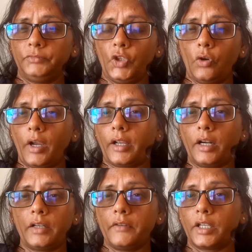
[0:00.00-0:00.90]
you know, I
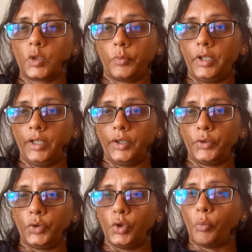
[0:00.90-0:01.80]
can't even explain it
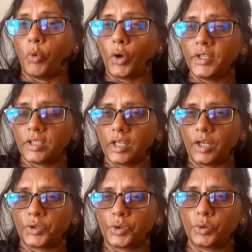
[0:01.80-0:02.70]
to you. Your body
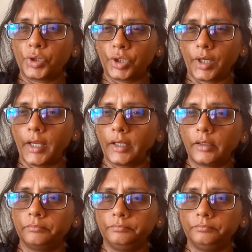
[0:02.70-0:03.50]
starts to shrink